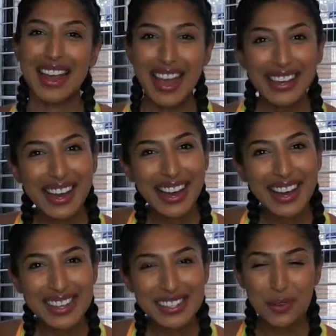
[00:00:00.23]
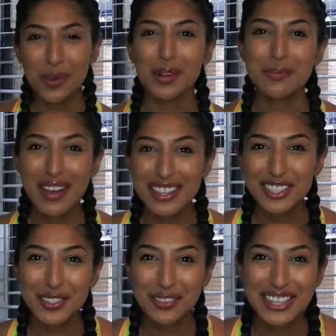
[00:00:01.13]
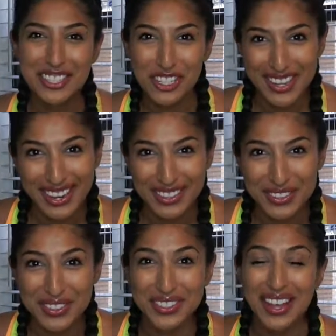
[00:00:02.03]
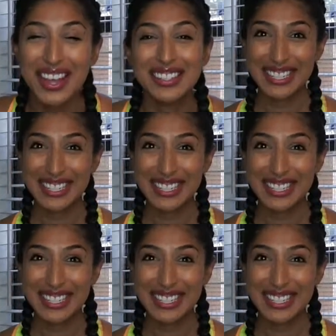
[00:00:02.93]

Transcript: Hey guys, welcome back to my channel.